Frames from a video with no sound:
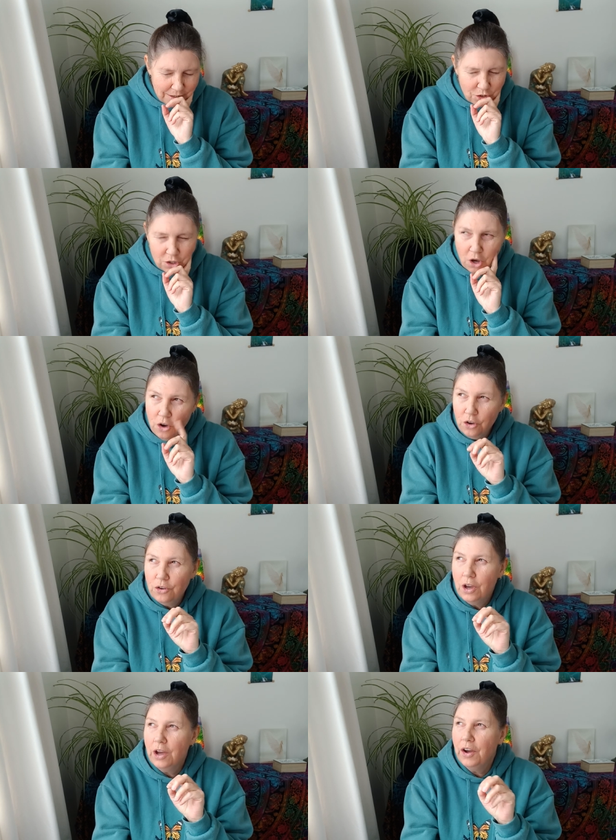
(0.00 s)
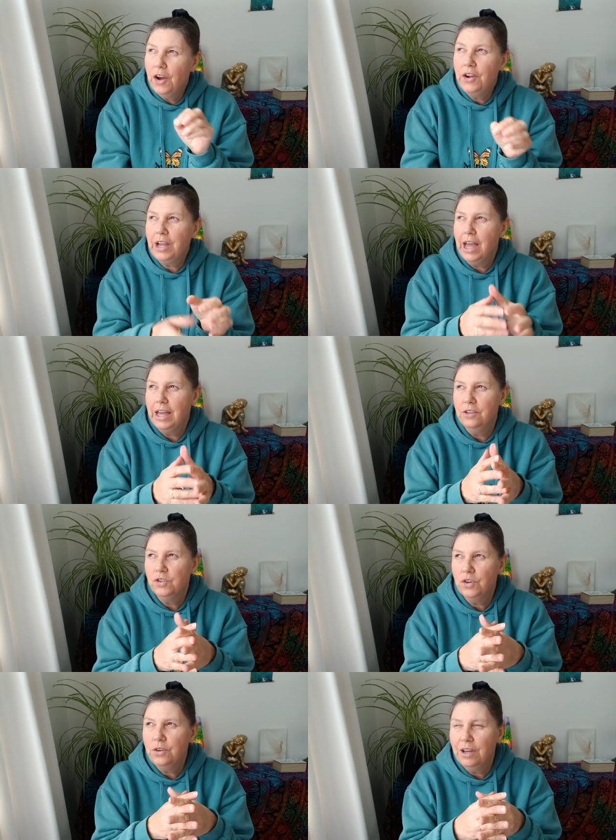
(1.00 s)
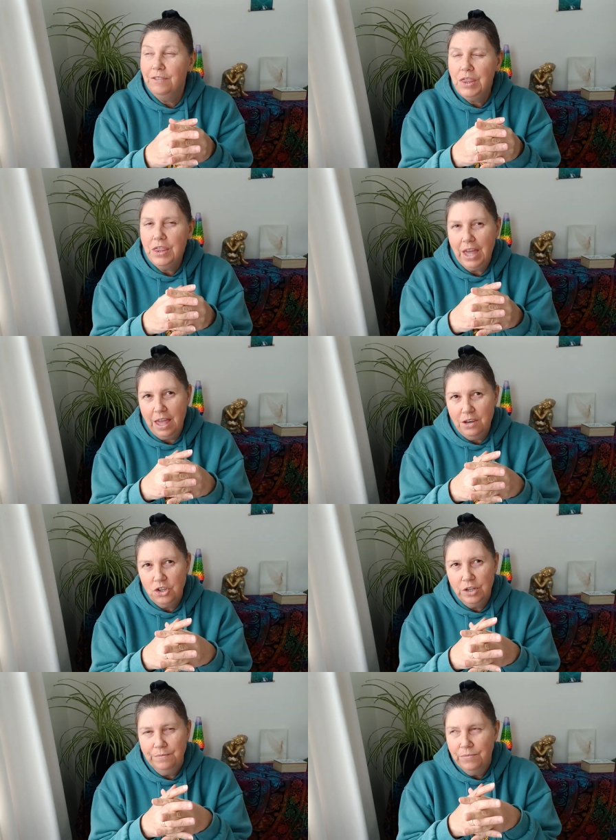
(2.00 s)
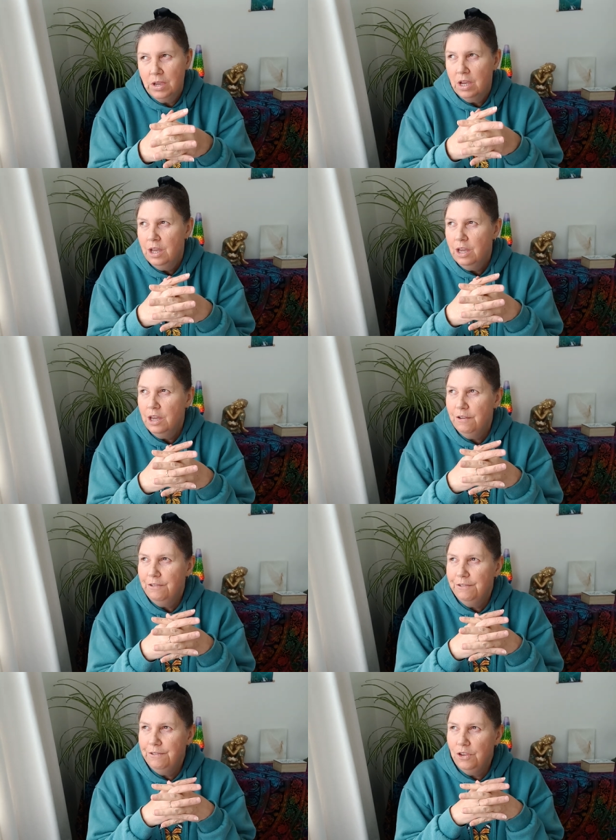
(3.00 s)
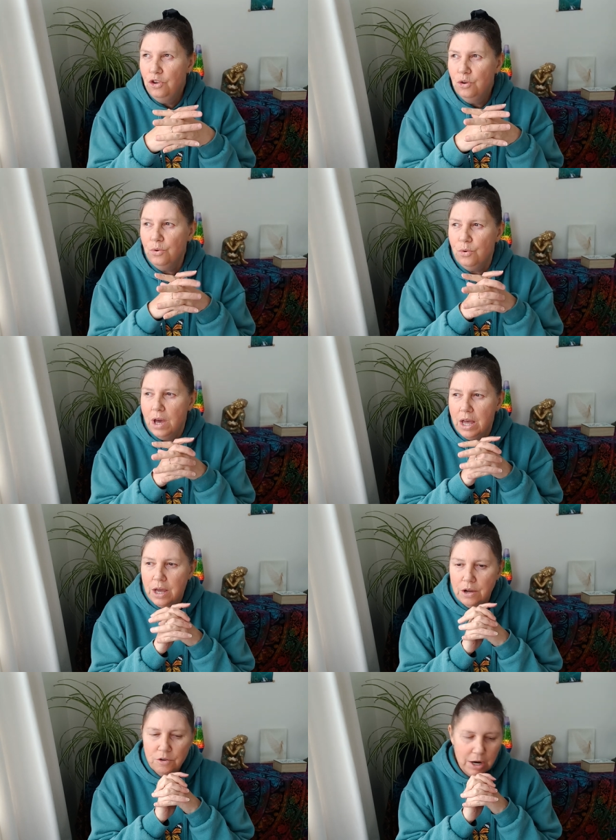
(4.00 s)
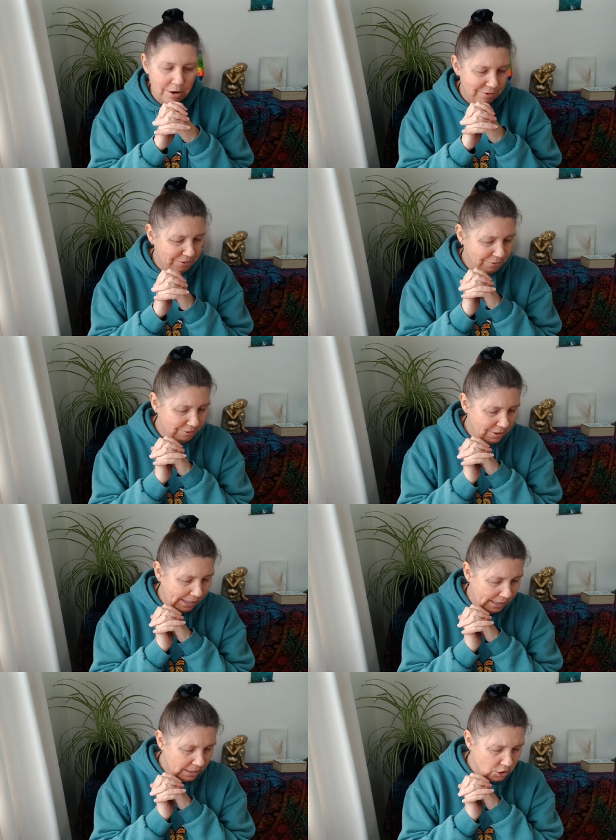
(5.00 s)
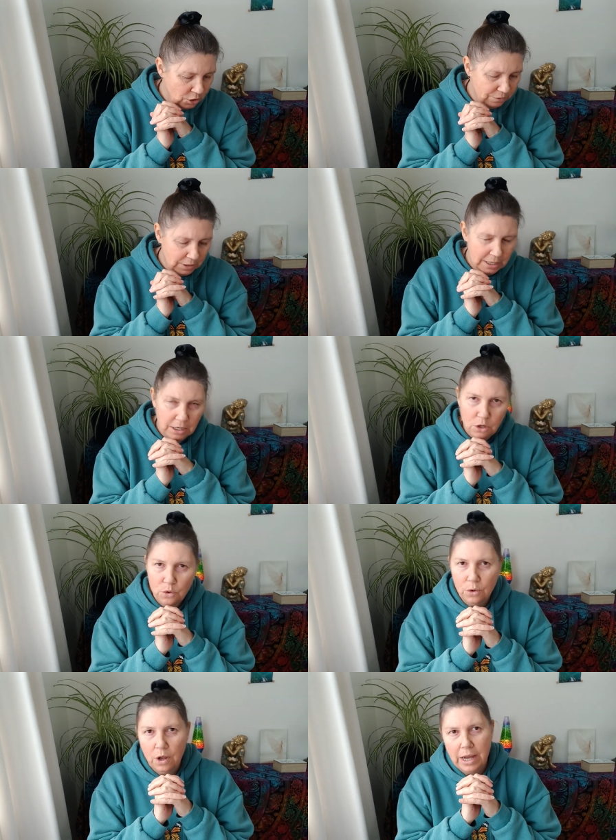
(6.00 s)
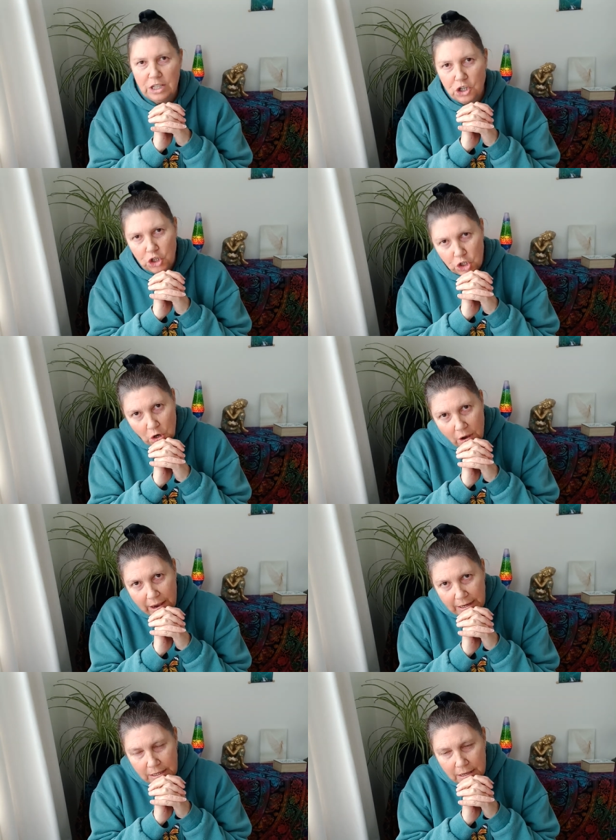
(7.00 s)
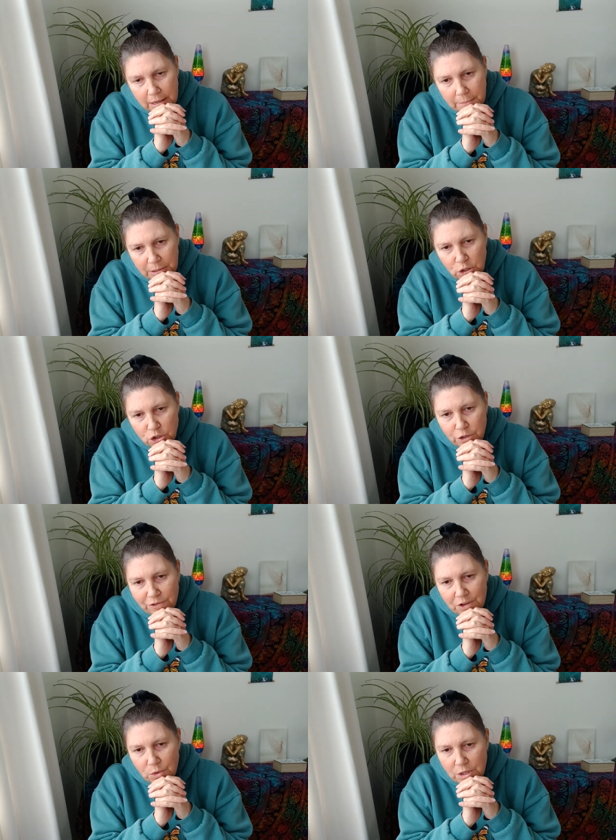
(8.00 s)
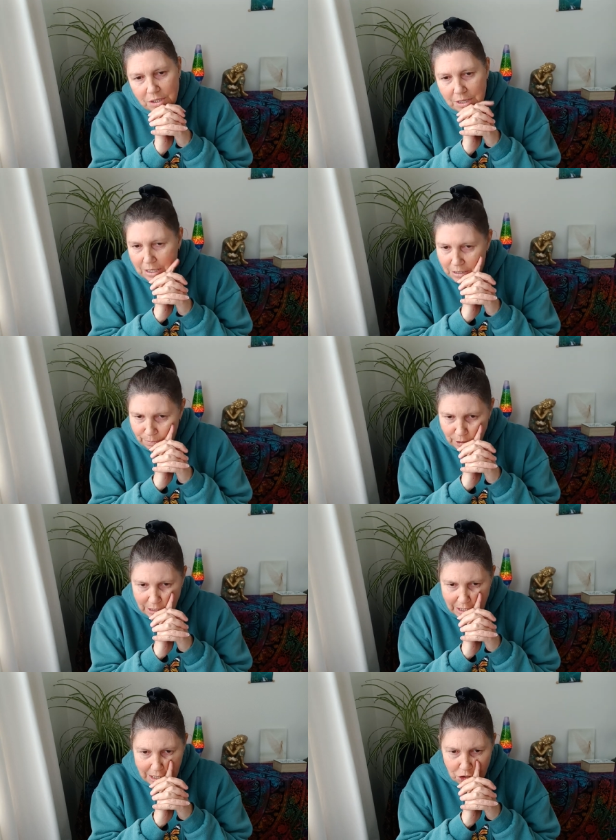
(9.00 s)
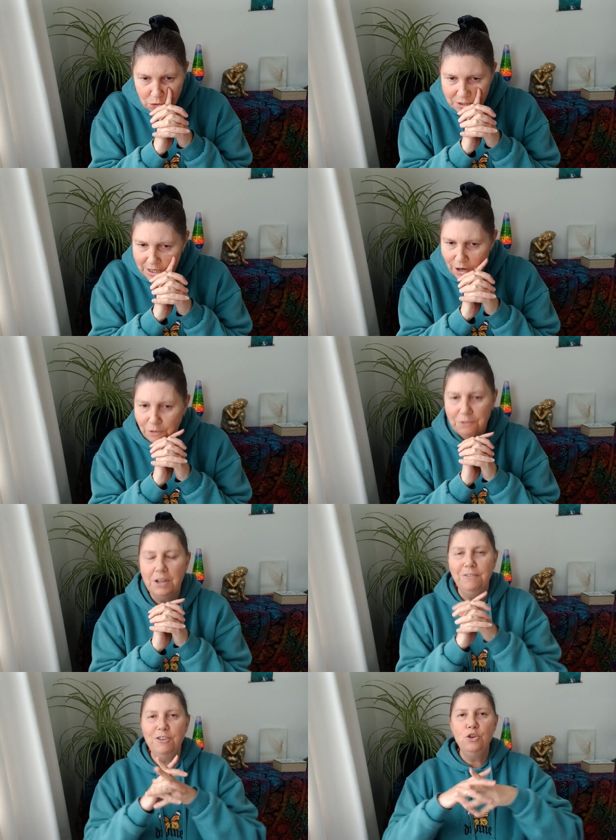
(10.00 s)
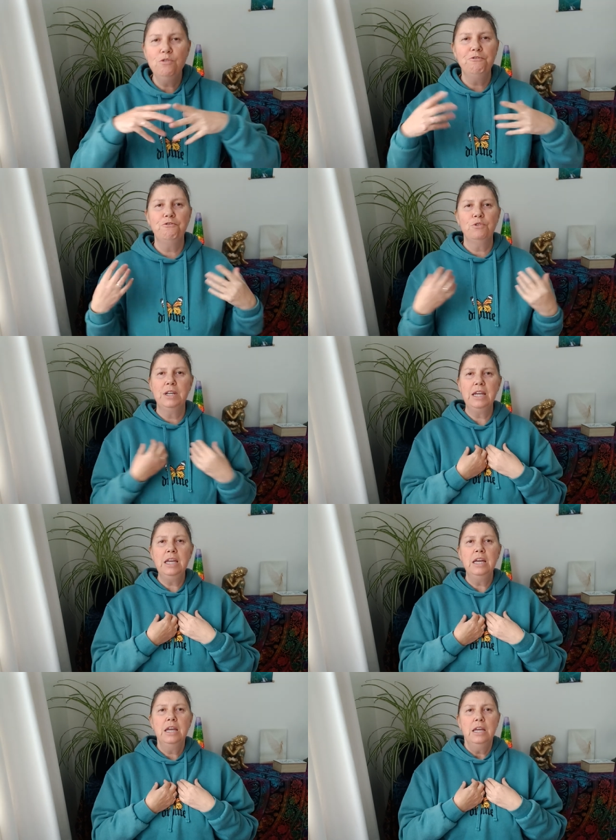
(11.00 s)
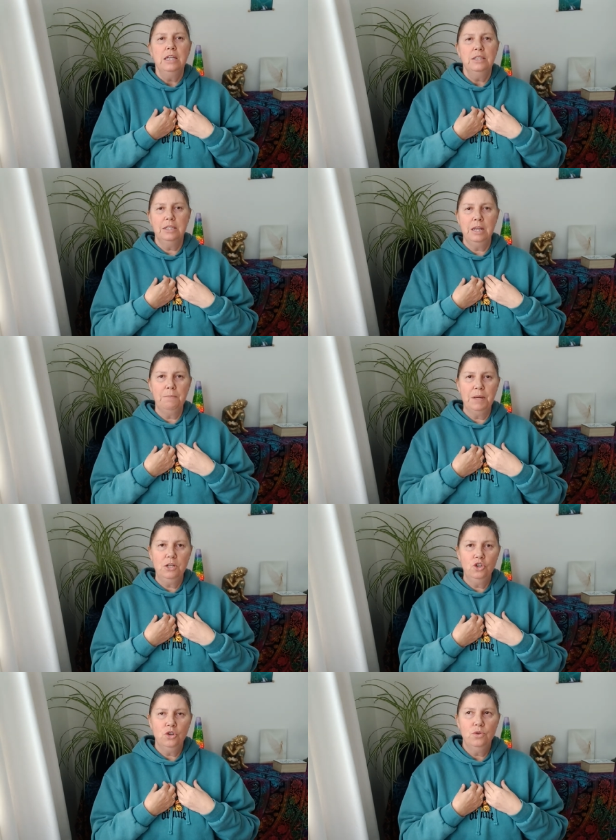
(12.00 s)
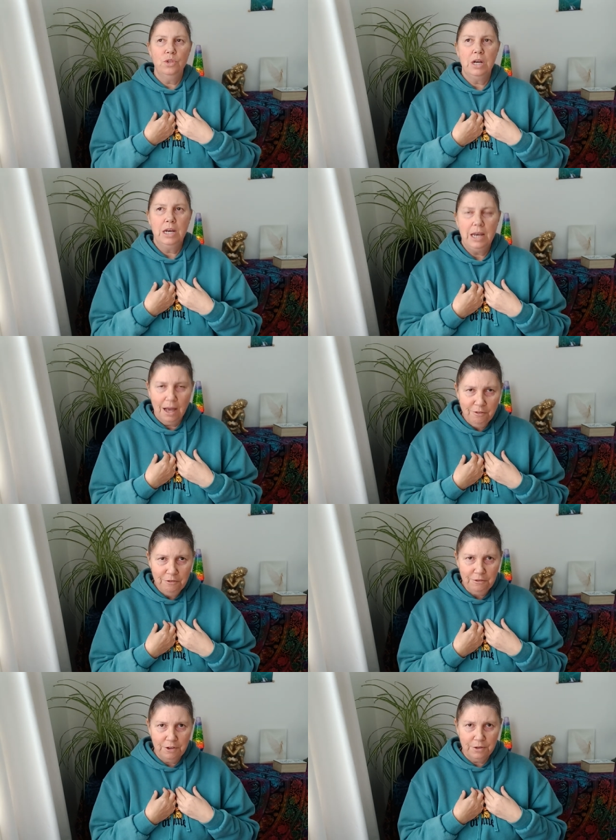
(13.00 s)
So, okay, so given that, if you are afraid of letting your light shine because you feel this need to protect yourself, if you fully step into the love